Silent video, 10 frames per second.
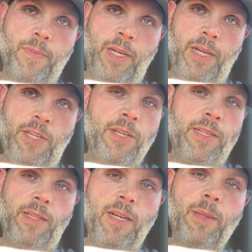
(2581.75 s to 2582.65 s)
You
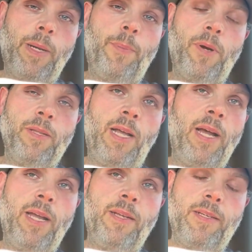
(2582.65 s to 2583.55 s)
can look them up
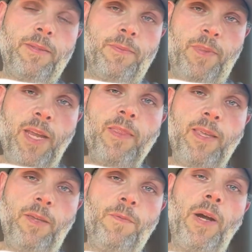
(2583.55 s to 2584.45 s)
online and think that
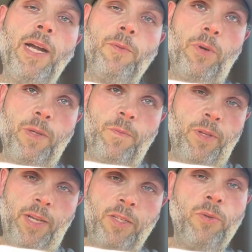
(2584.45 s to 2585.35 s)
you find one for
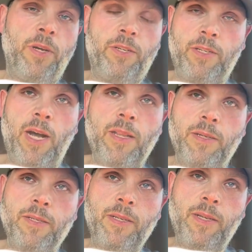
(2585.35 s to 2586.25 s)
like
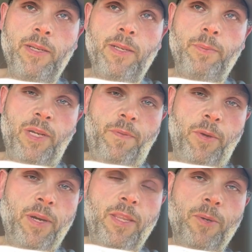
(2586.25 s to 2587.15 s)
$200, but if
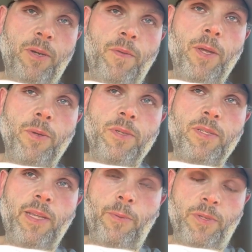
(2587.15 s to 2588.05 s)
you read the
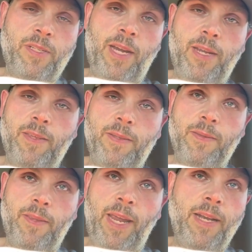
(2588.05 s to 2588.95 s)
reviews, they will say that
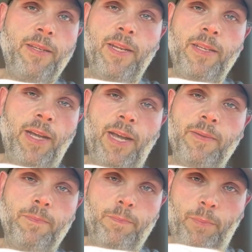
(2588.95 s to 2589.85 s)
they did not
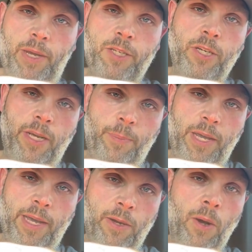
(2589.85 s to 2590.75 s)
mesh up
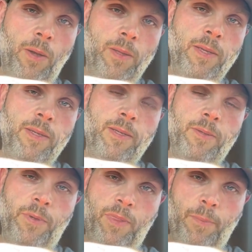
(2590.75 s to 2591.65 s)
at all
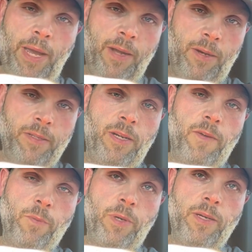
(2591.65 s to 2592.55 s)
with the PACCAR
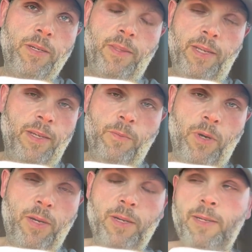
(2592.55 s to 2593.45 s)
software, and they didn't work.